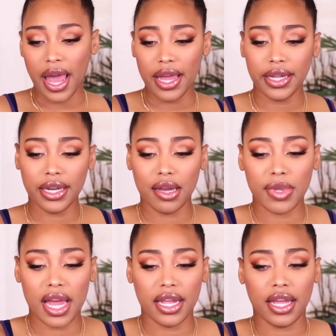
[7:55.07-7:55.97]
ended up
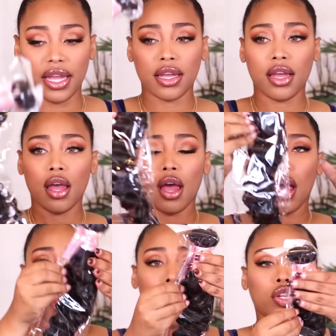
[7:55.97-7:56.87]
getting
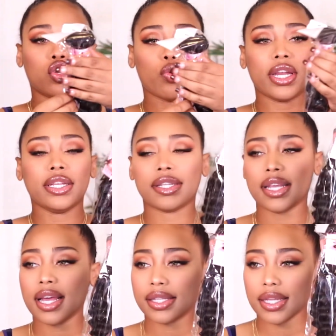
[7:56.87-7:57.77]

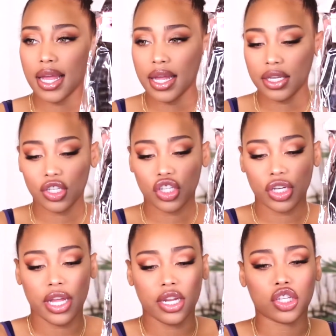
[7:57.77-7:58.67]
26-inch and a